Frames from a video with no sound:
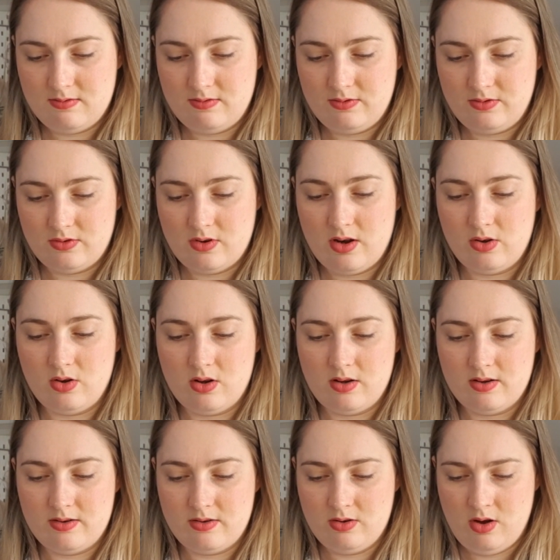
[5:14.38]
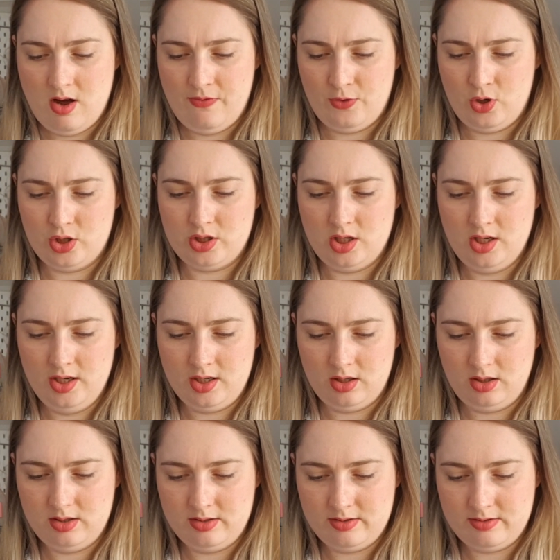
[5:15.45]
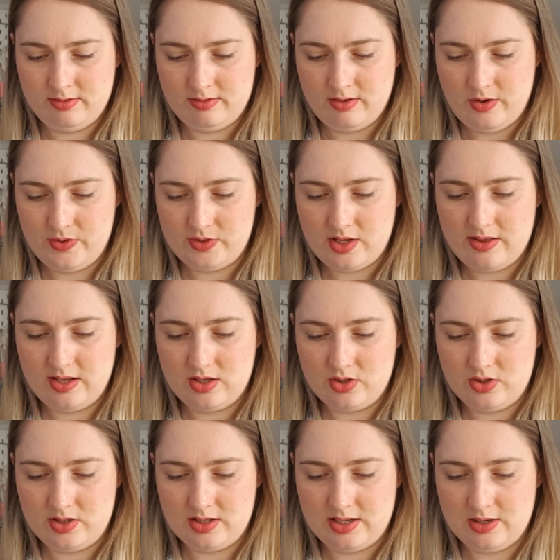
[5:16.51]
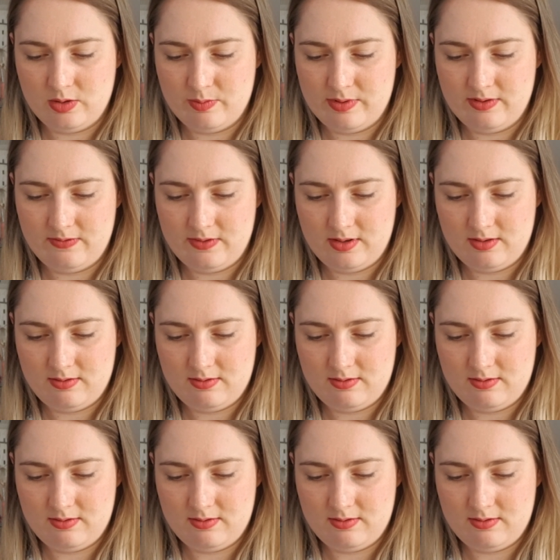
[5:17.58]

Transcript: So I've got a little. Oh, so I think it's just a little bit of a